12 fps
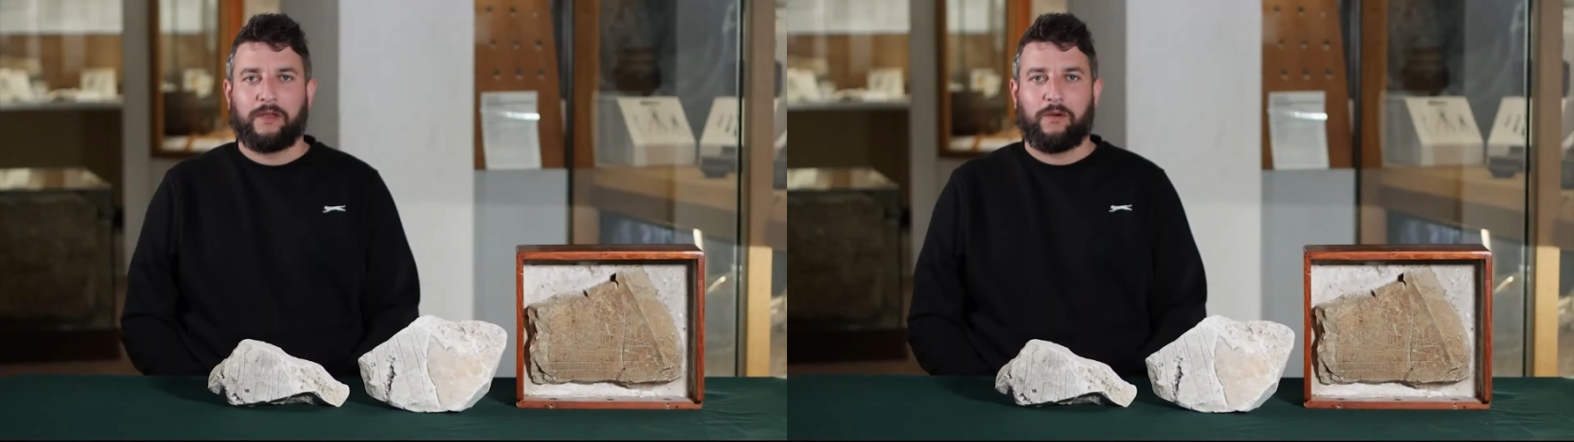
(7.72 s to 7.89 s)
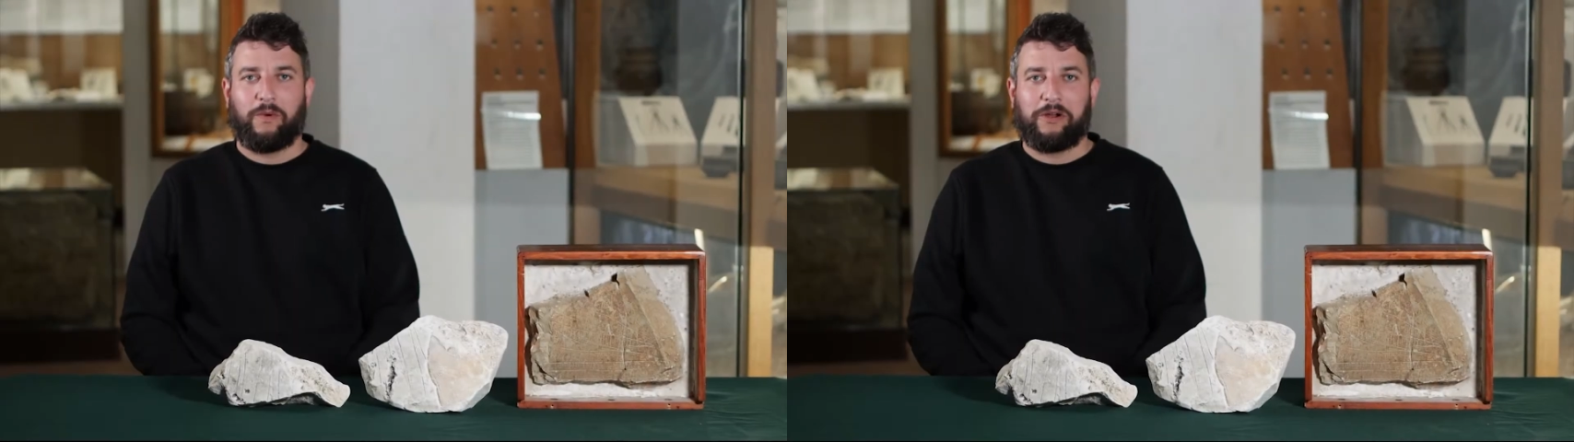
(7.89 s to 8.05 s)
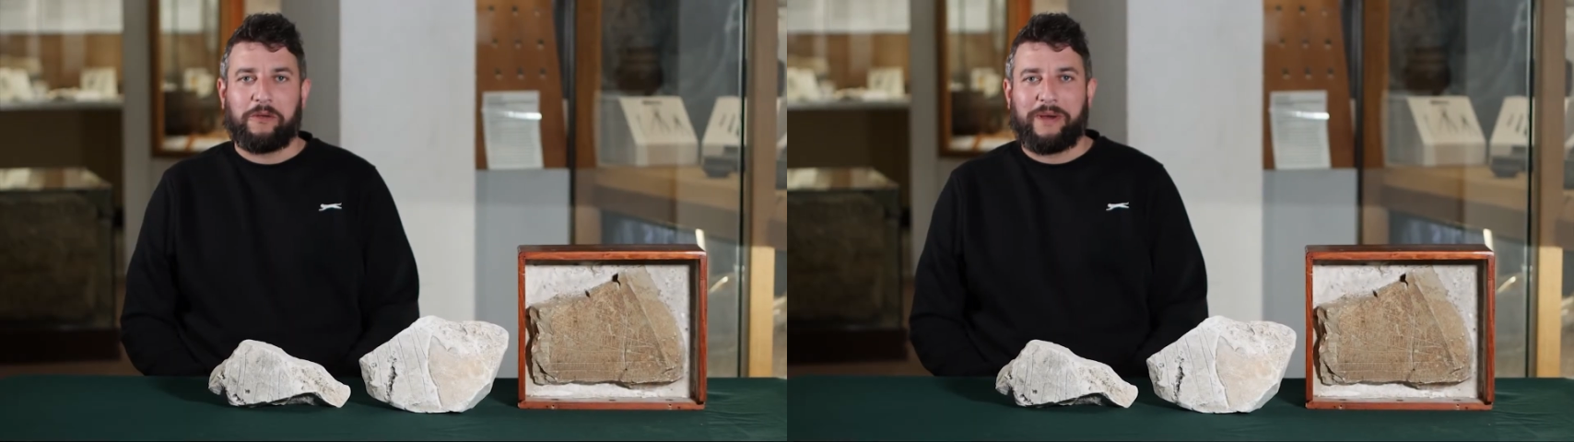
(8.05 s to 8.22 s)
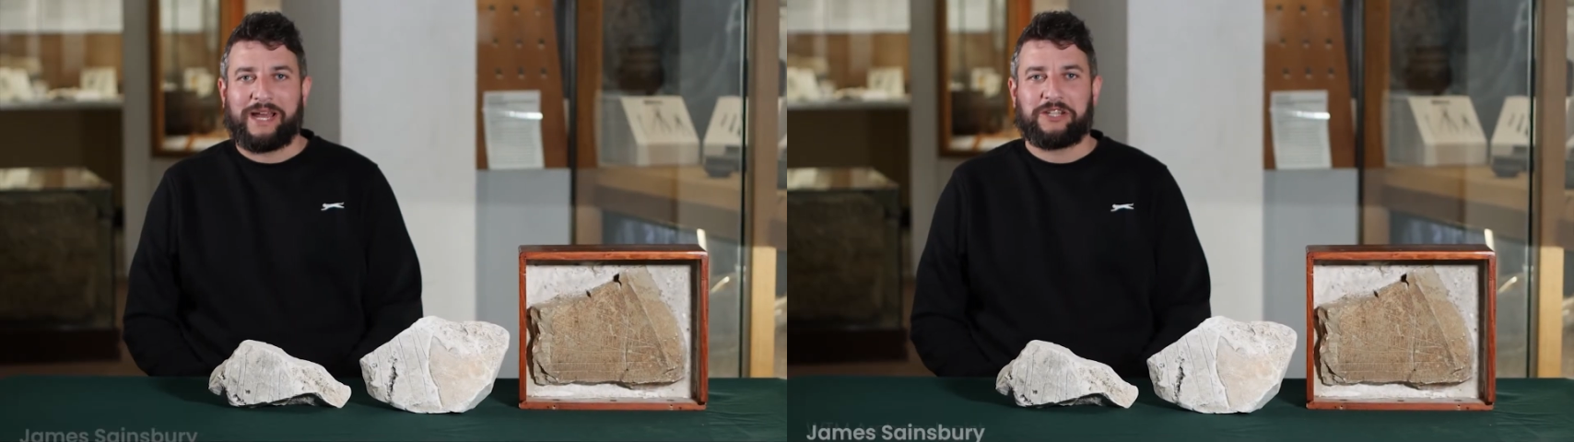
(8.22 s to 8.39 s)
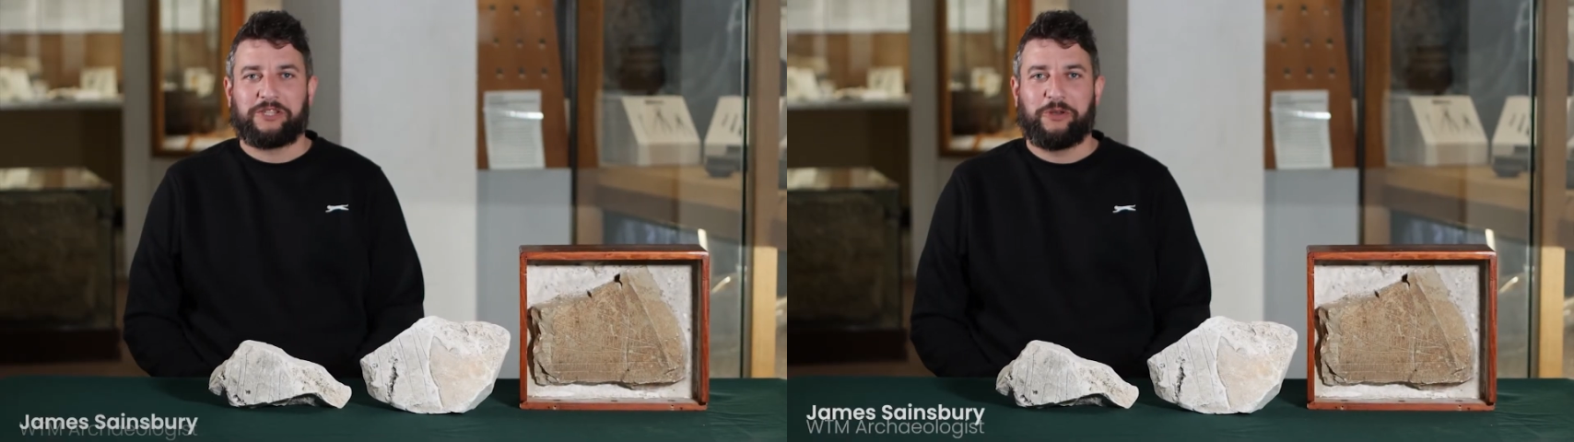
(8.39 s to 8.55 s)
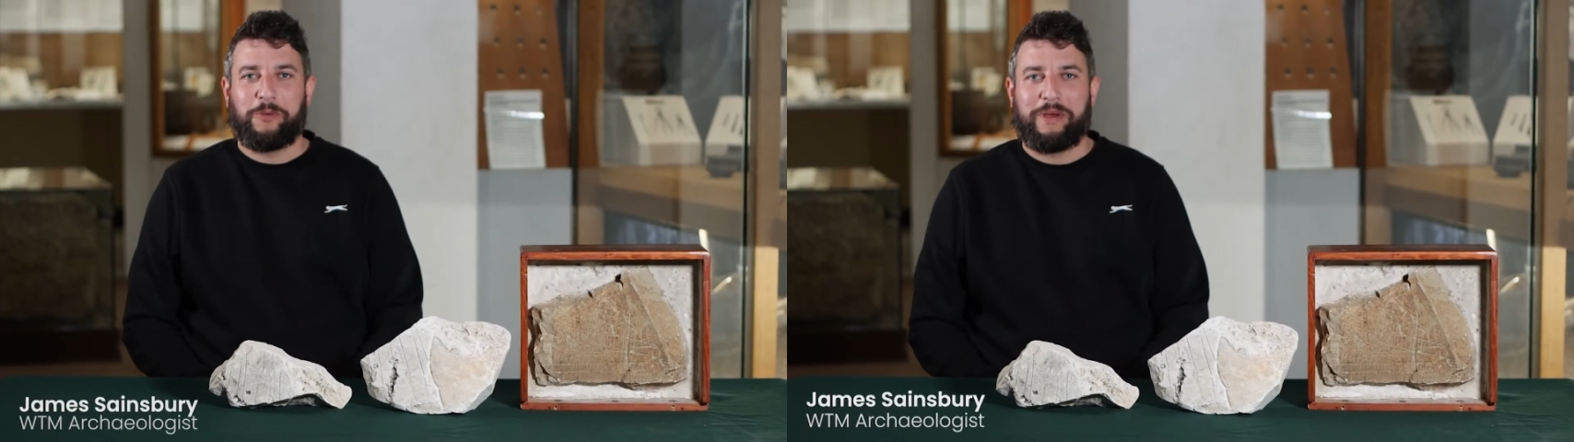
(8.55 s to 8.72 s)
Welcome
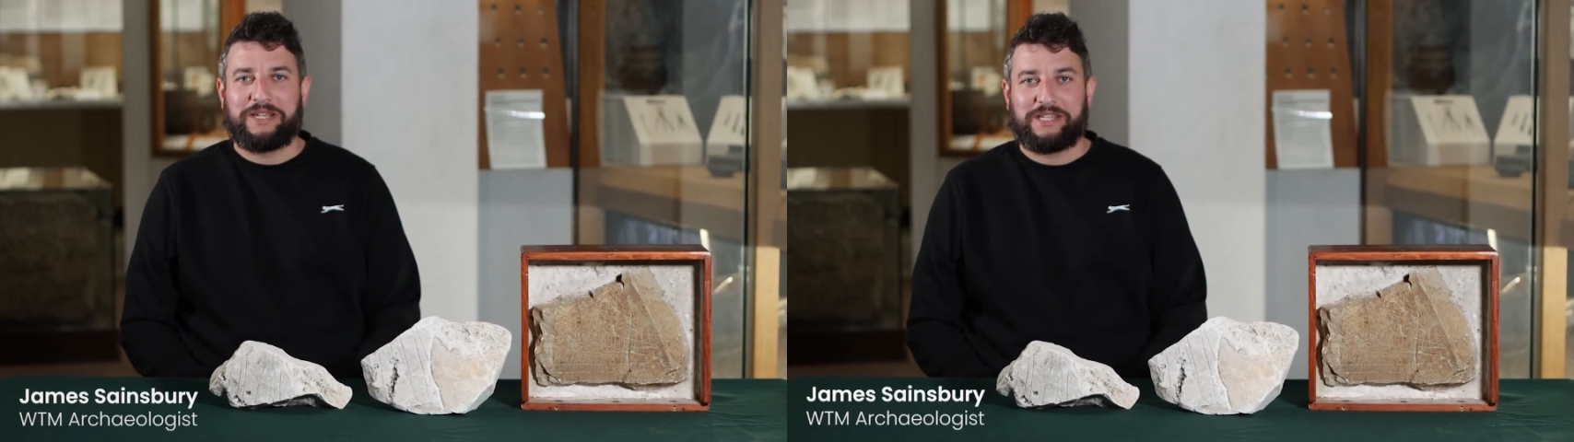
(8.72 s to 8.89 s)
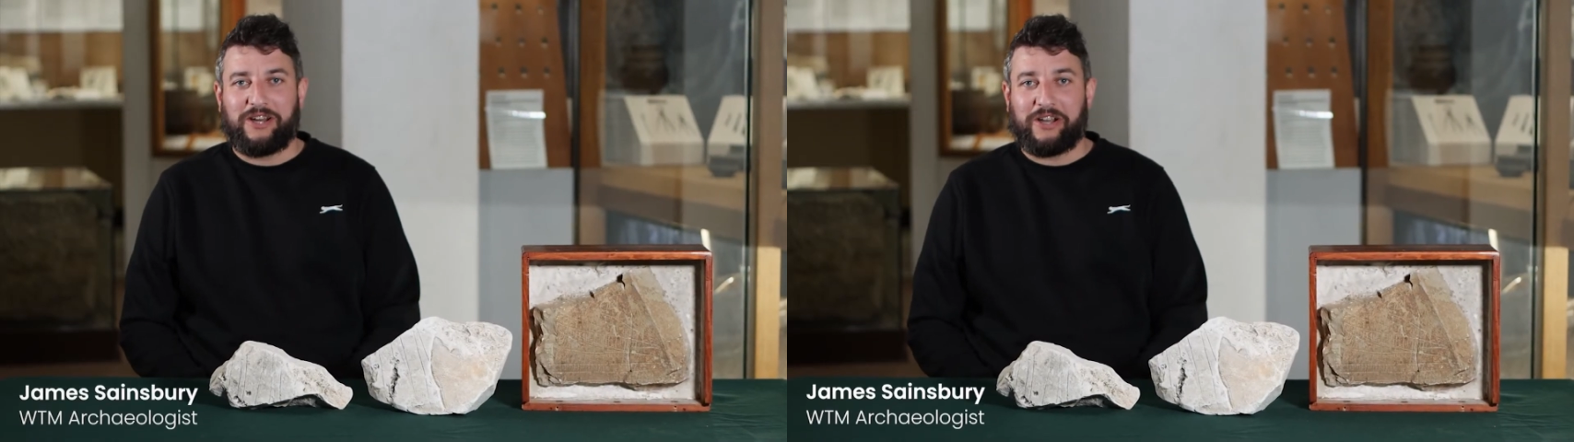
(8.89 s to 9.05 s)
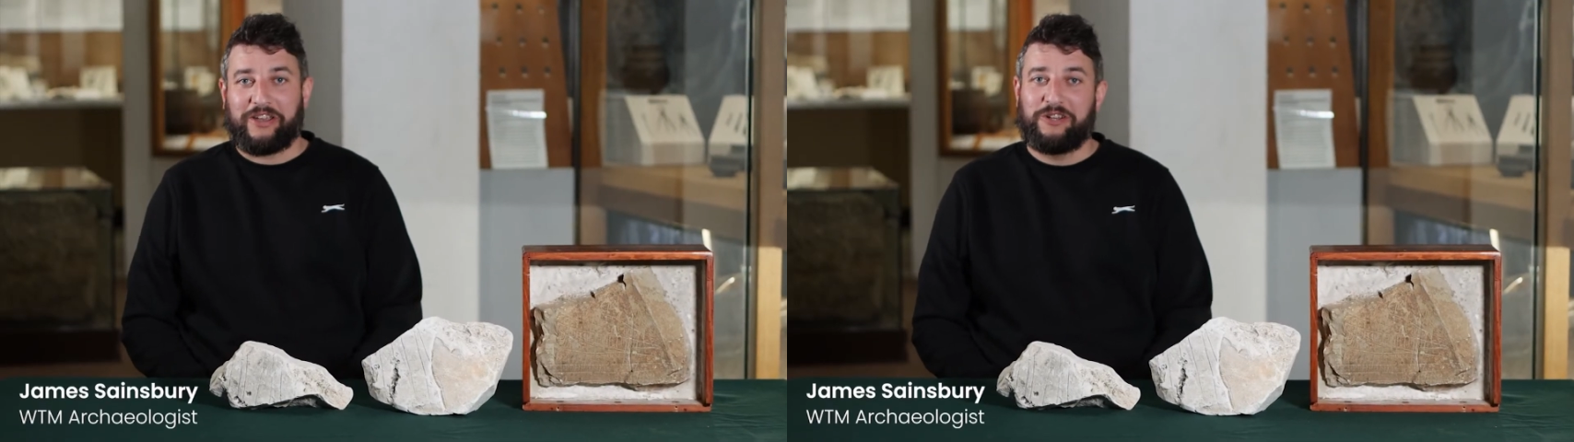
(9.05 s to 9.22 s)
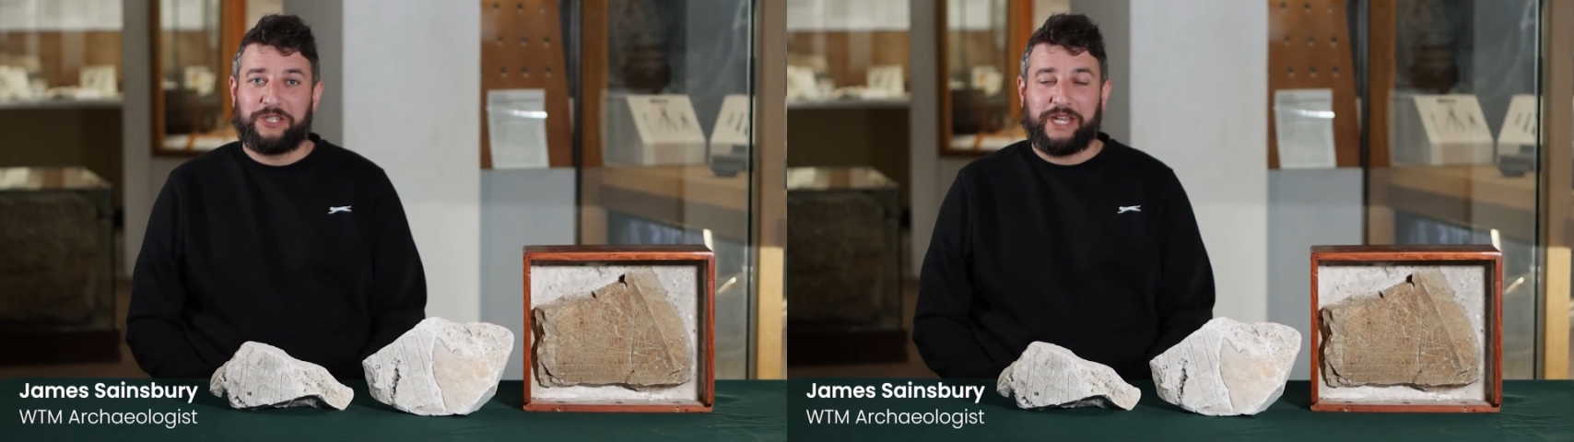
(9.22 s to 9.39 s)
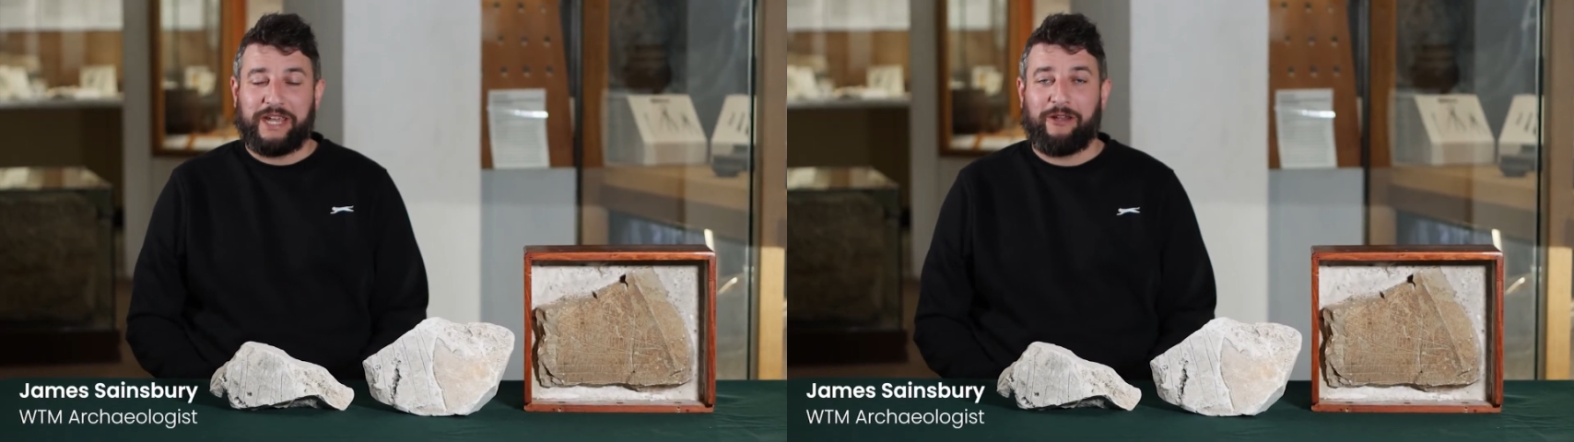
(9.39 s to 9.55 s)
back to Amazing Archaeology